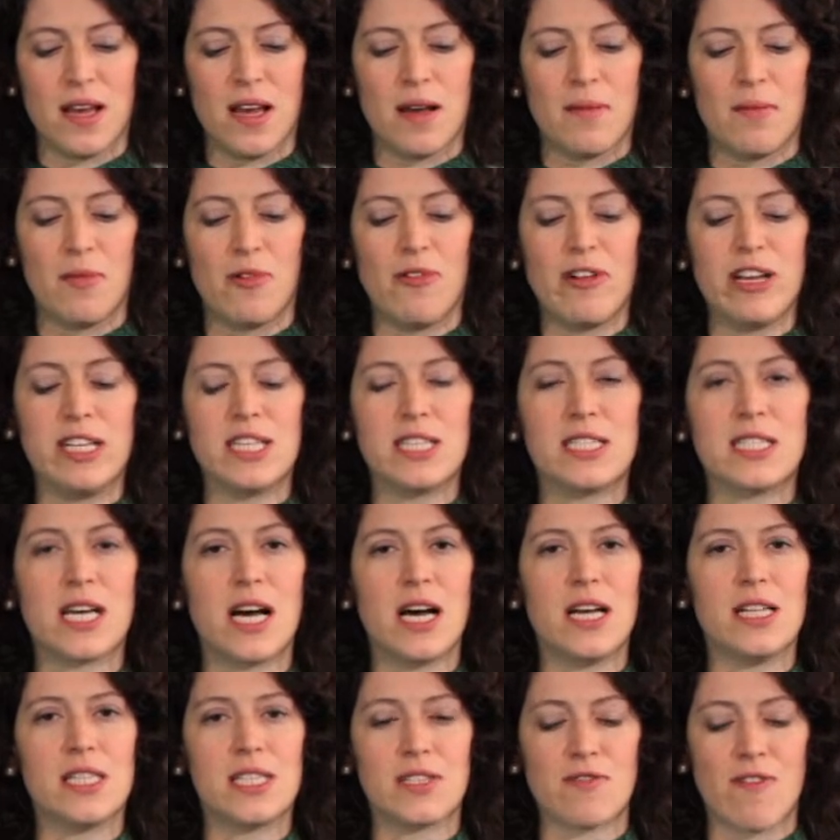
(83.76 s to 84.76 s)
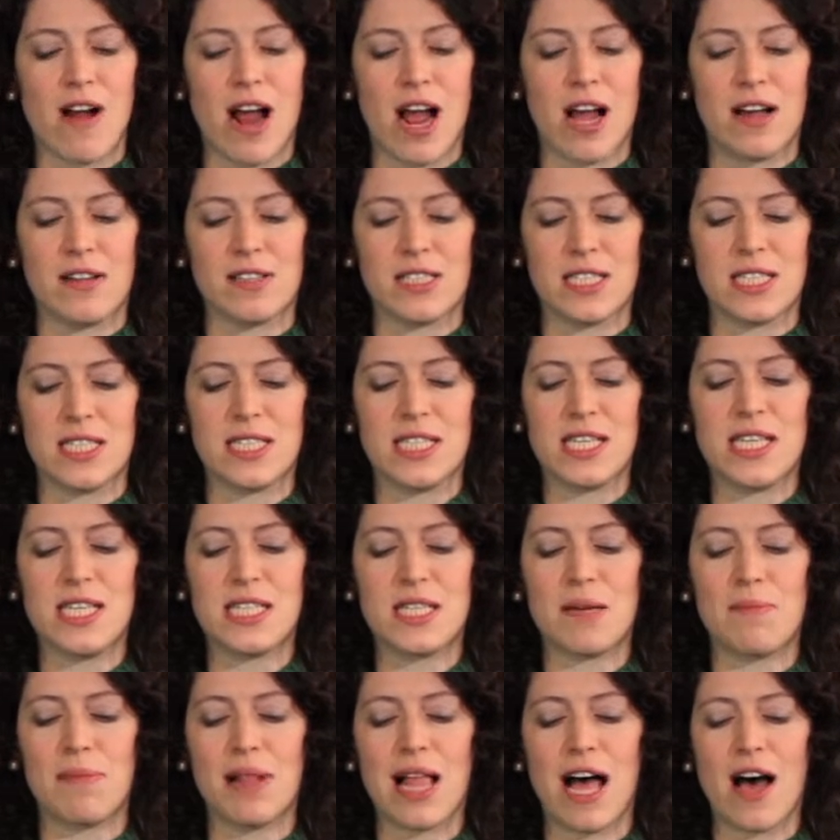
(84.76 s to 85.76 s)
Marina turns round and sees
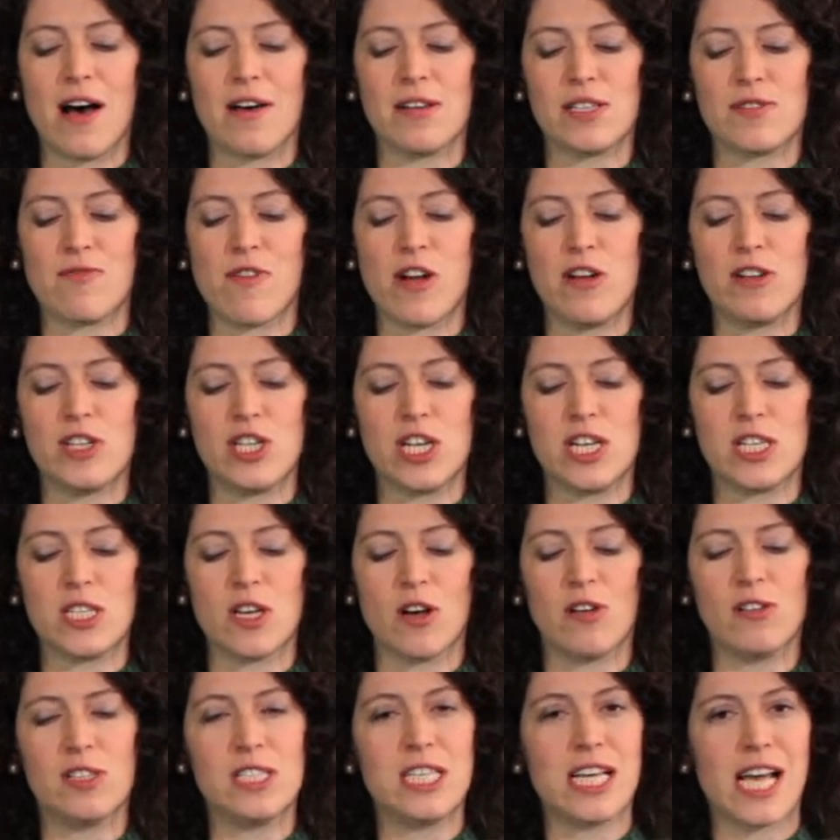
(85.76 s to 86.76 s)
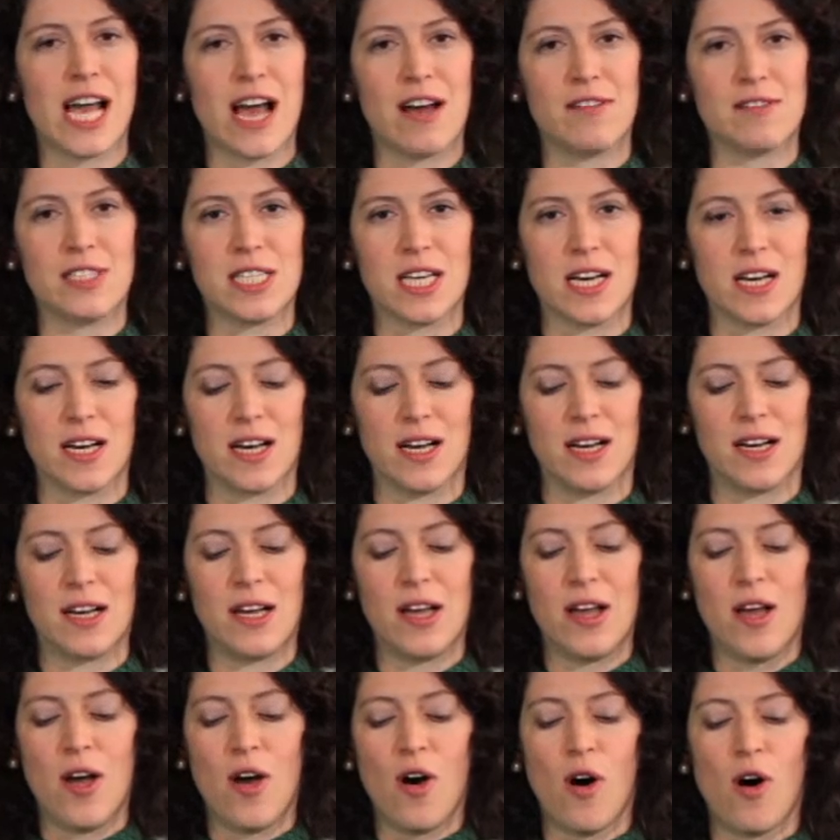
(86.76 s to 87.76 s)
the blouse Rosi is holding out to her,
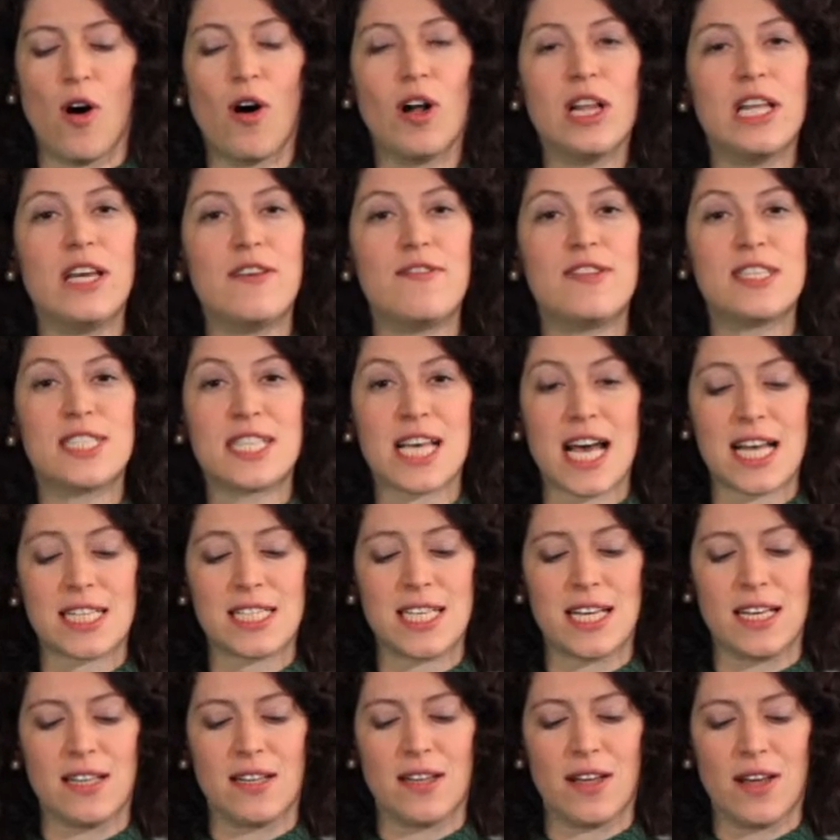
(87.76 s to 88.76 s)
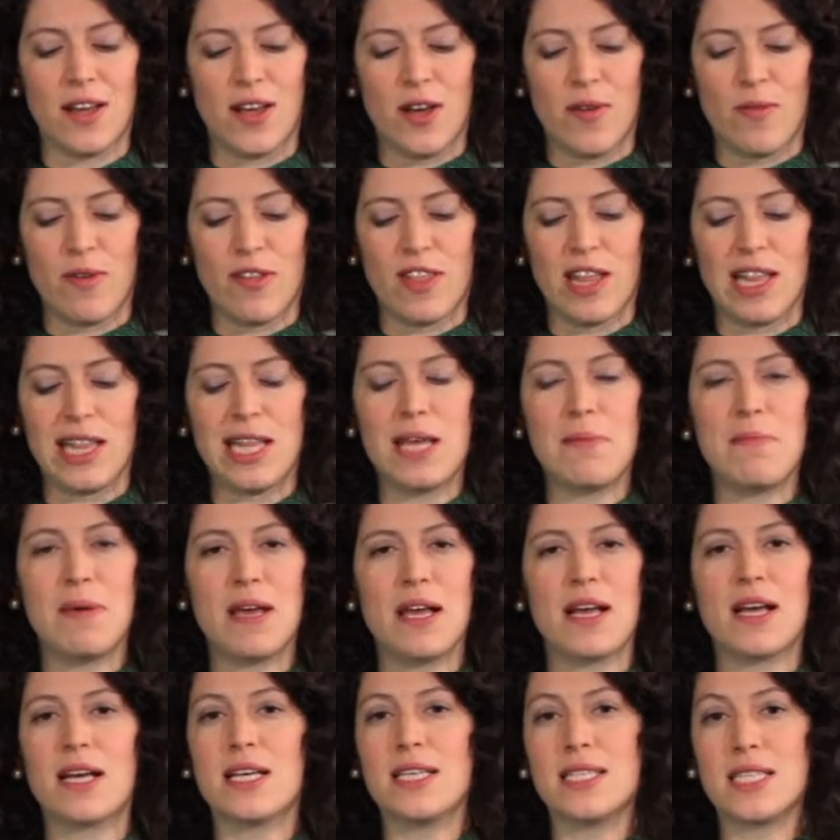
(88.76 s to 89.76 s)
olive satin with a
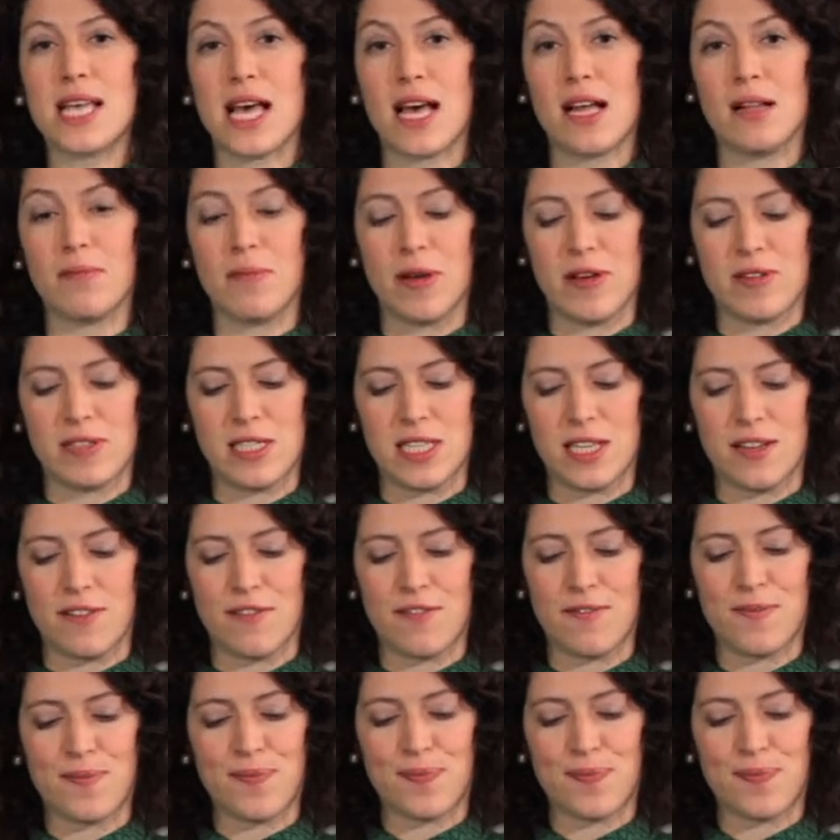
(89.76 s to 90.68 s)
leaping gazelle motif.